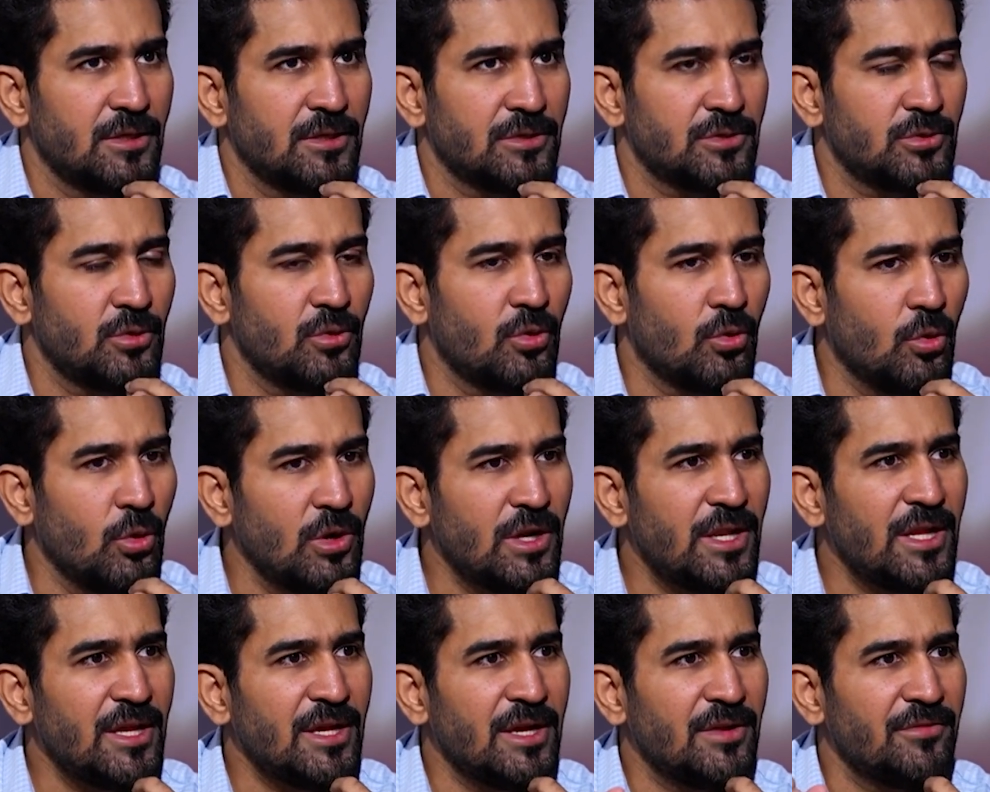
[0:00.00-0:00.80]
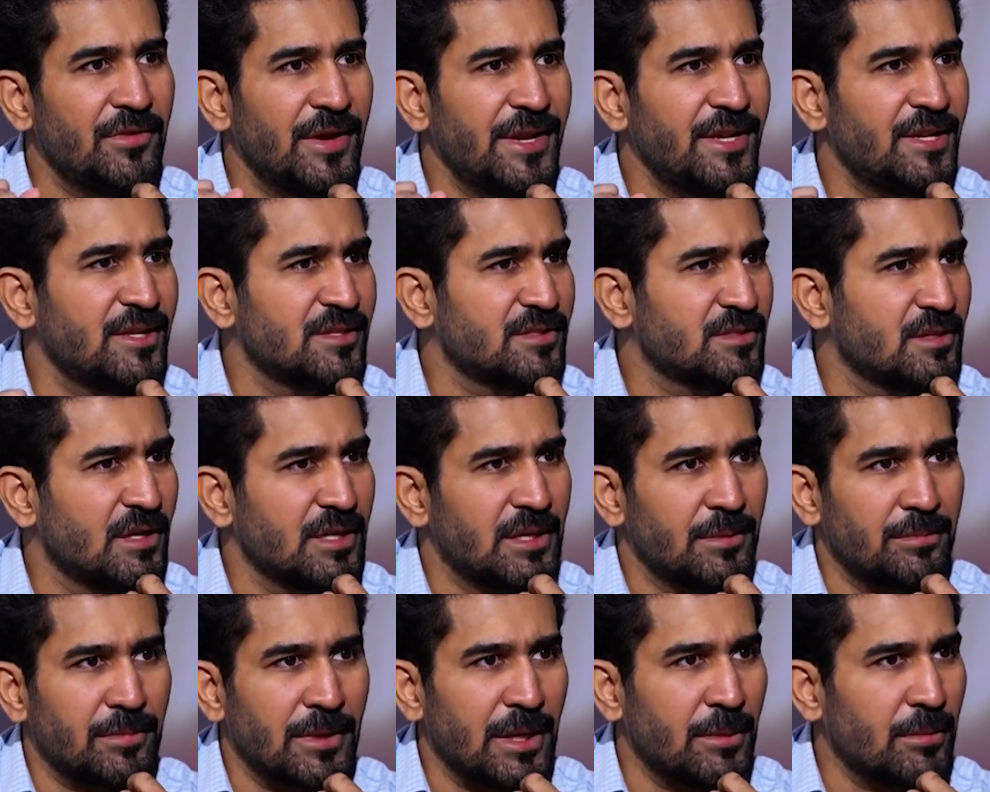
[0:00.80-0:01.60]
So holding a weight is
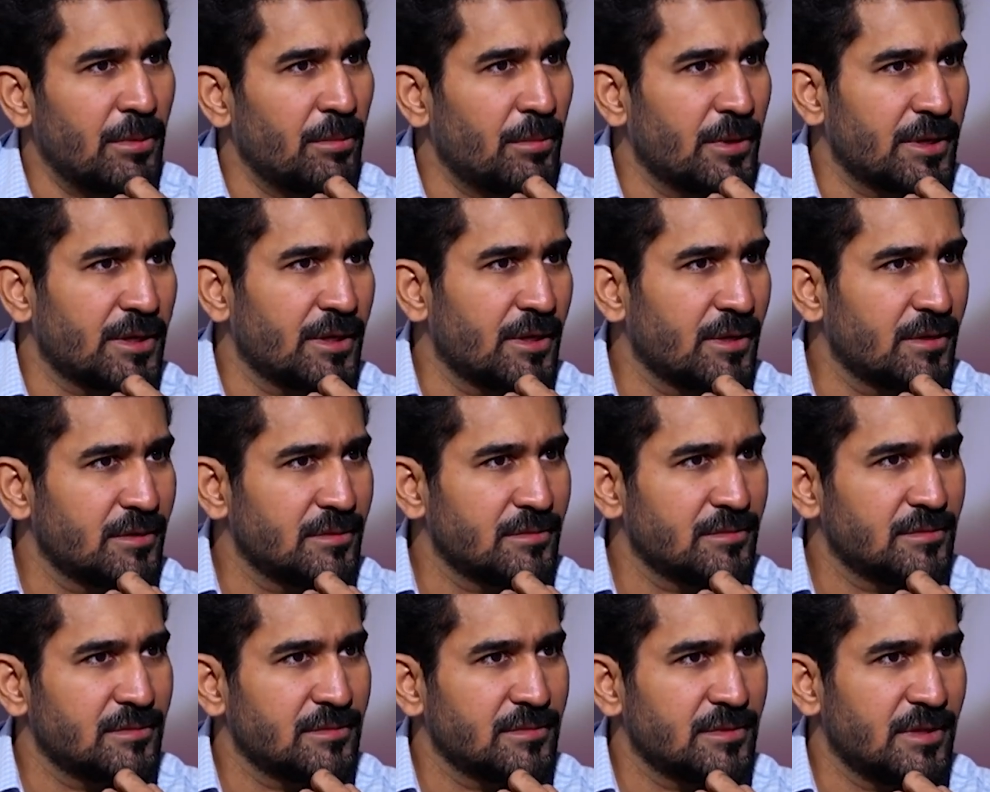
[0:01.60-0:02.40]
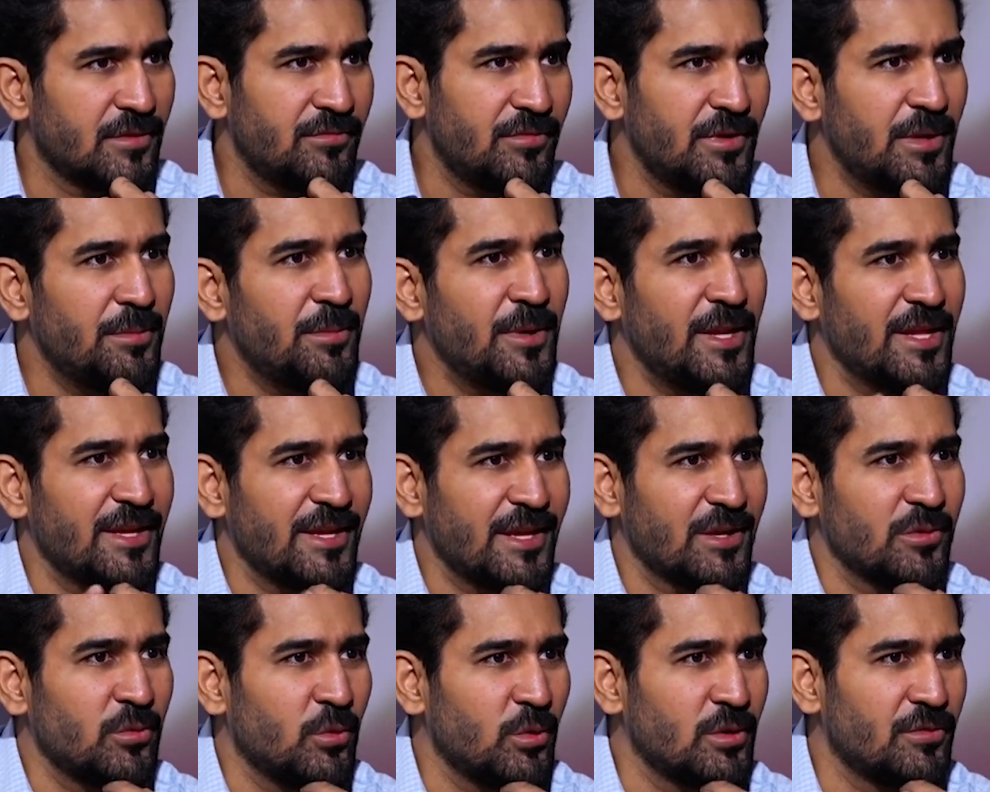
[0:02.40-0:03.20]
not a problem at all. Everybody
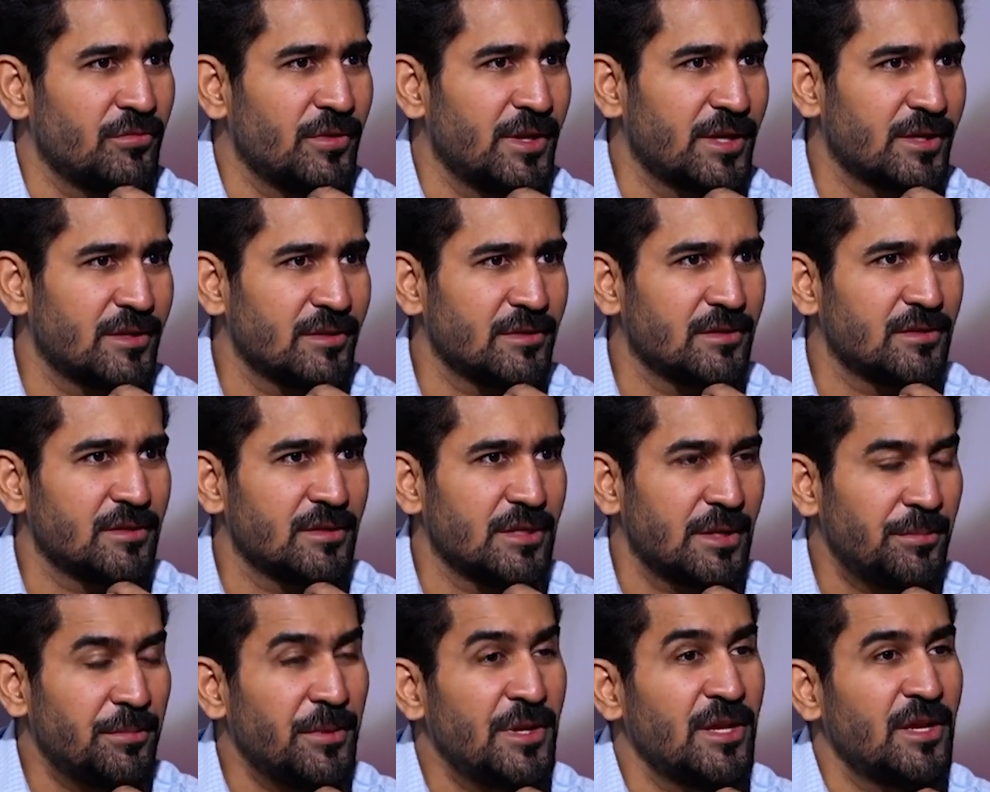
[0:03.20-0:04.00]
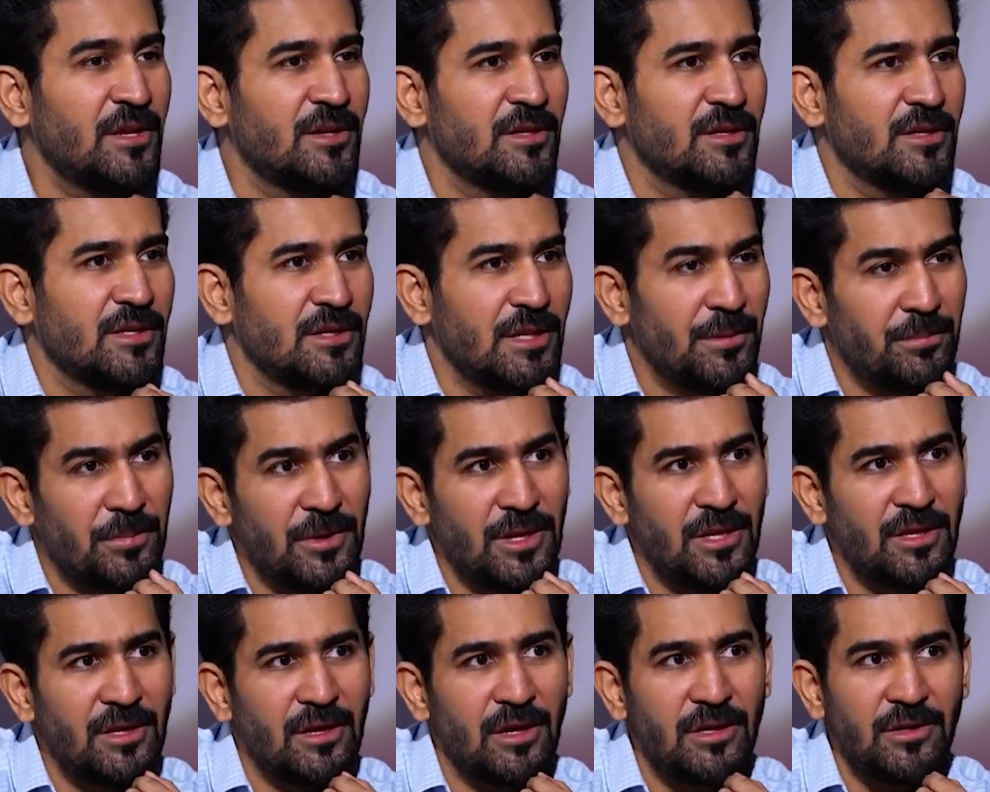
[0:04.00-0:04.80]
can hold weight,
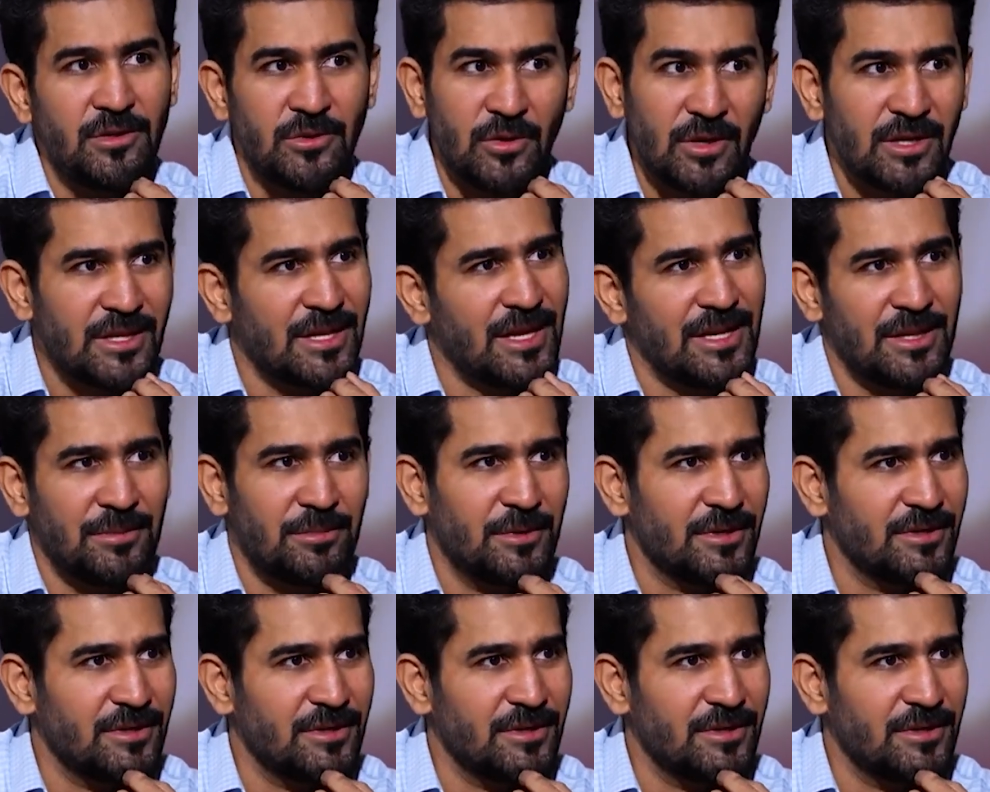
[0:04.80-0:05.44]
depending on your caliber.